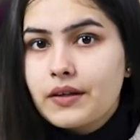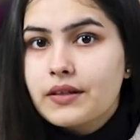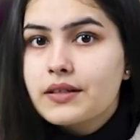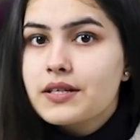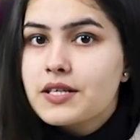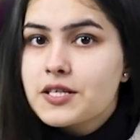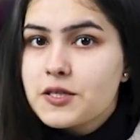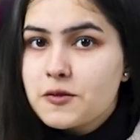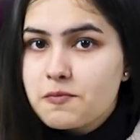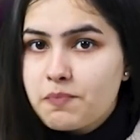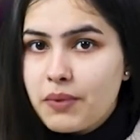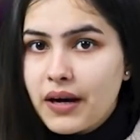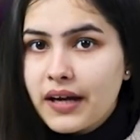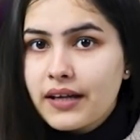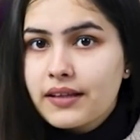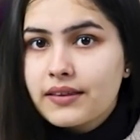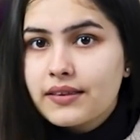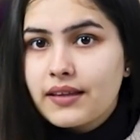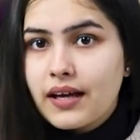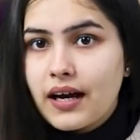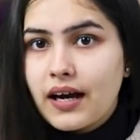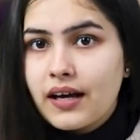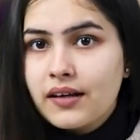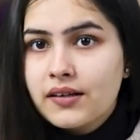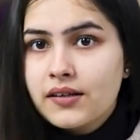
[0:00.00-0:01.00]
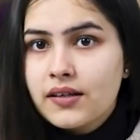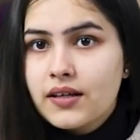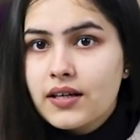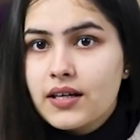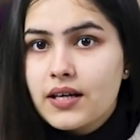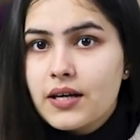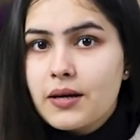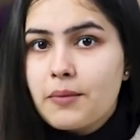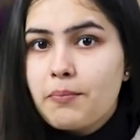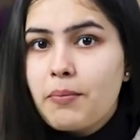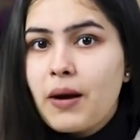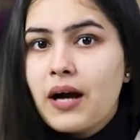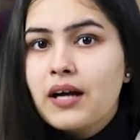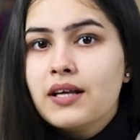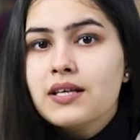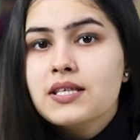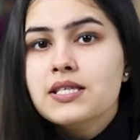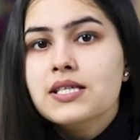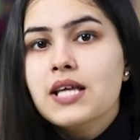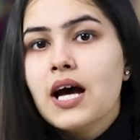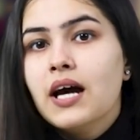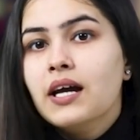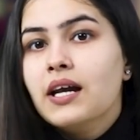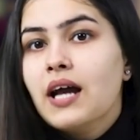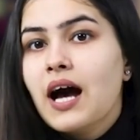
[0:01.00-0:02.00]
Despite that,
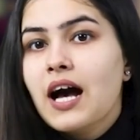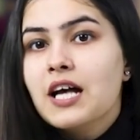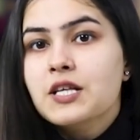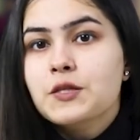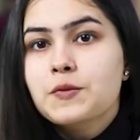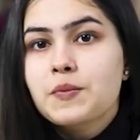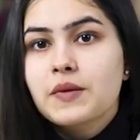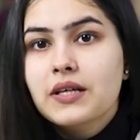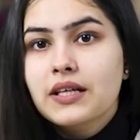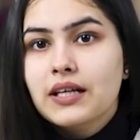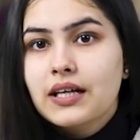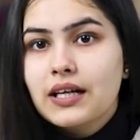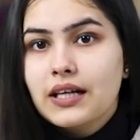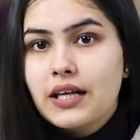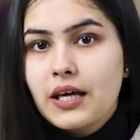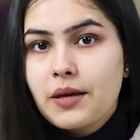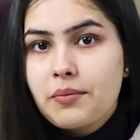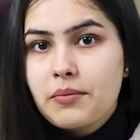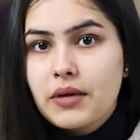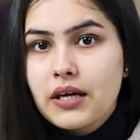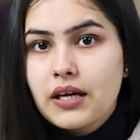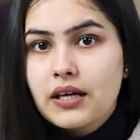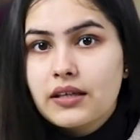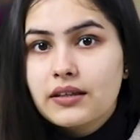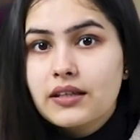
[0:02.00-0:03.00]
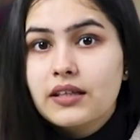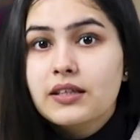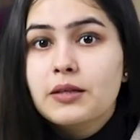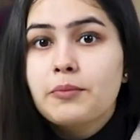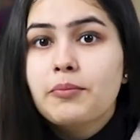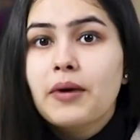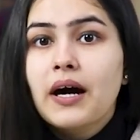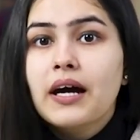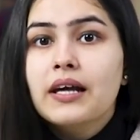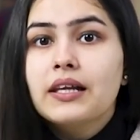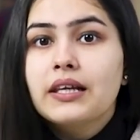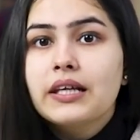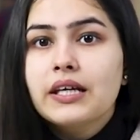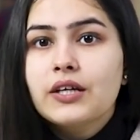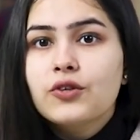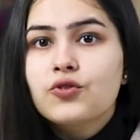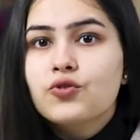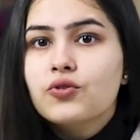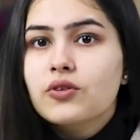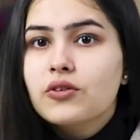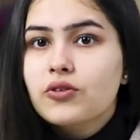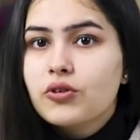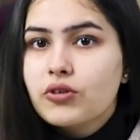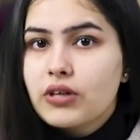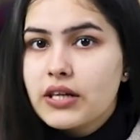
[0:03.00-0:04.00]
Pakistan has been claiming that the
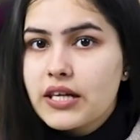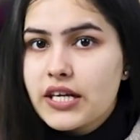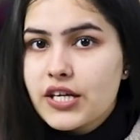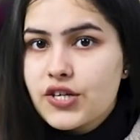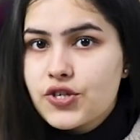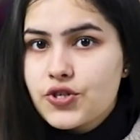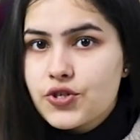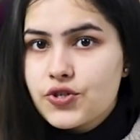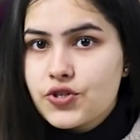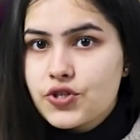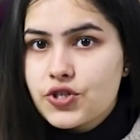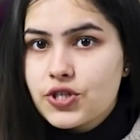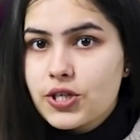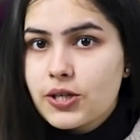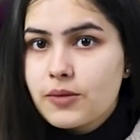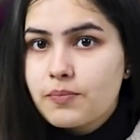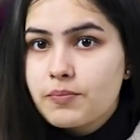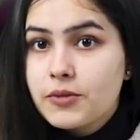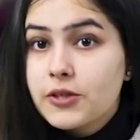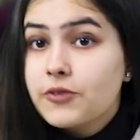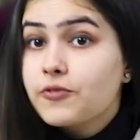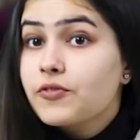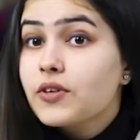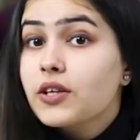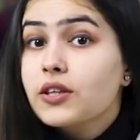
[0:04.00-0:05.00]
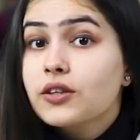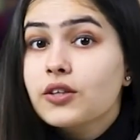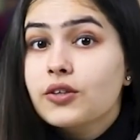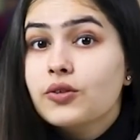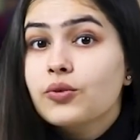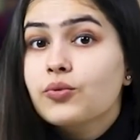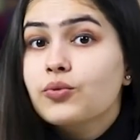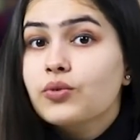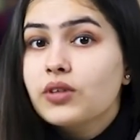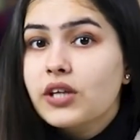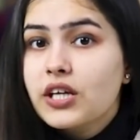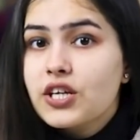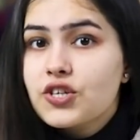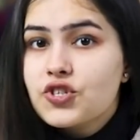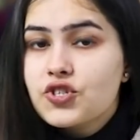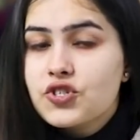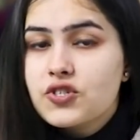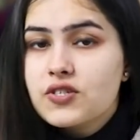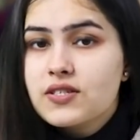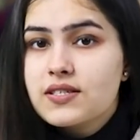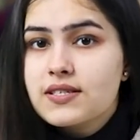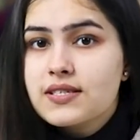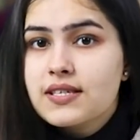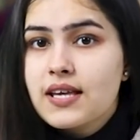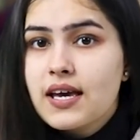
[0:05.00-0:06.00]
bilateral relationship between the two
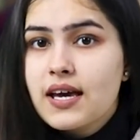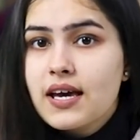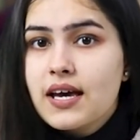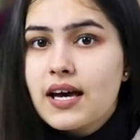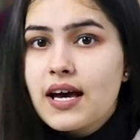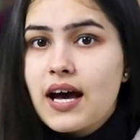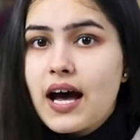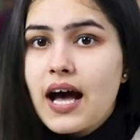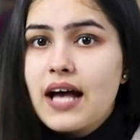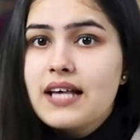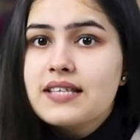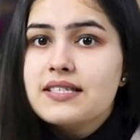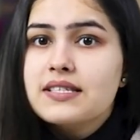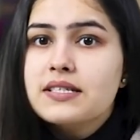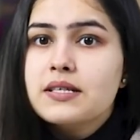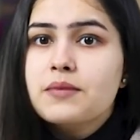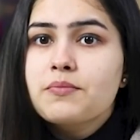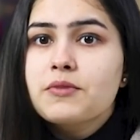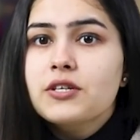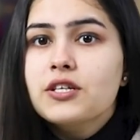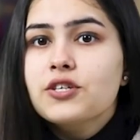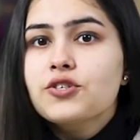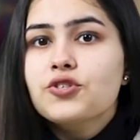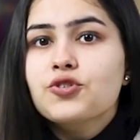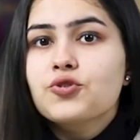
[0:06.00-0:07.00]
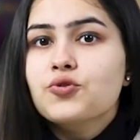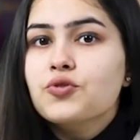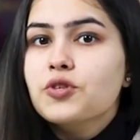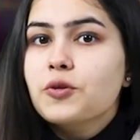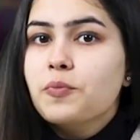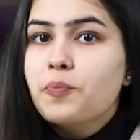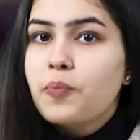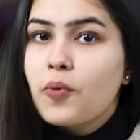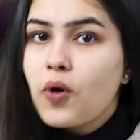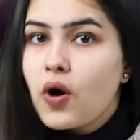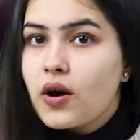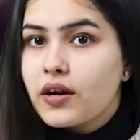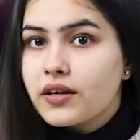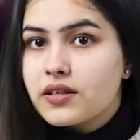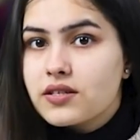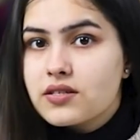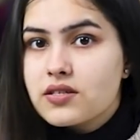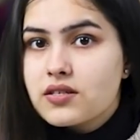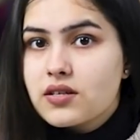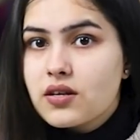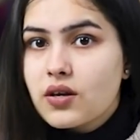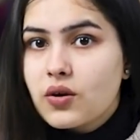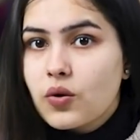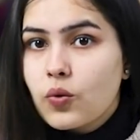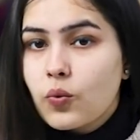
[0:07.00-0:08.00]
nations has diminished to the
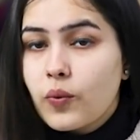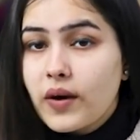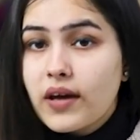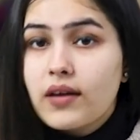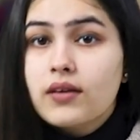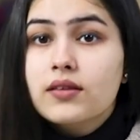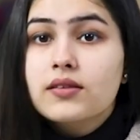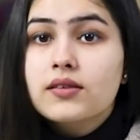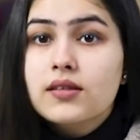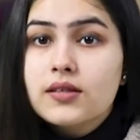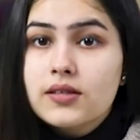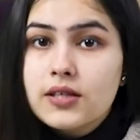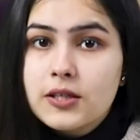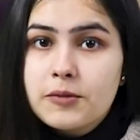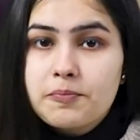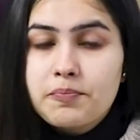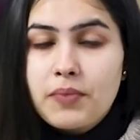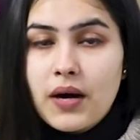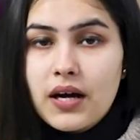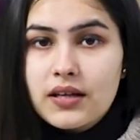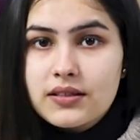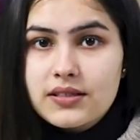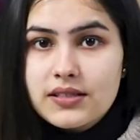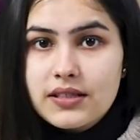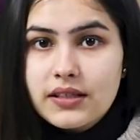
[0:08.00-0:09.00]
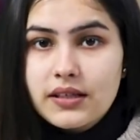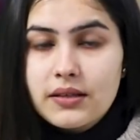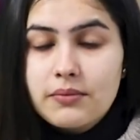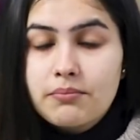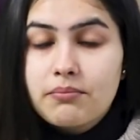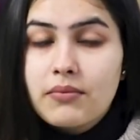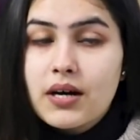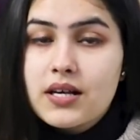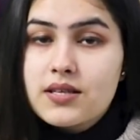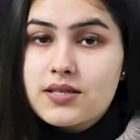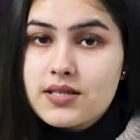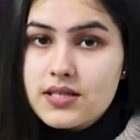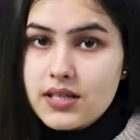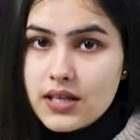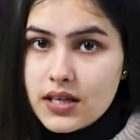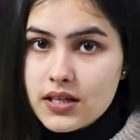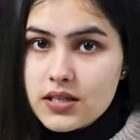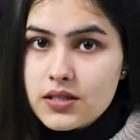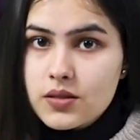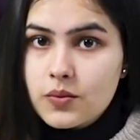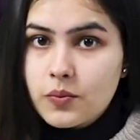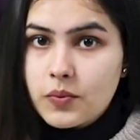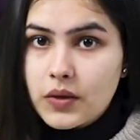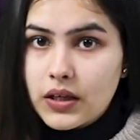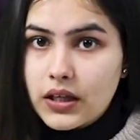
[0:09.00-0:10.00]
point where a third party must
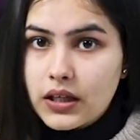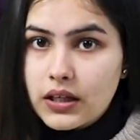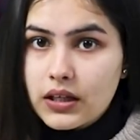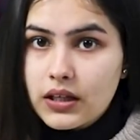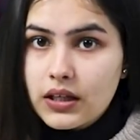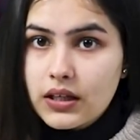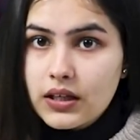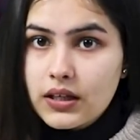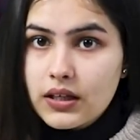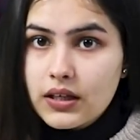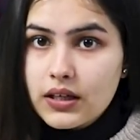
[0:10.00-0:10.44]
intervene.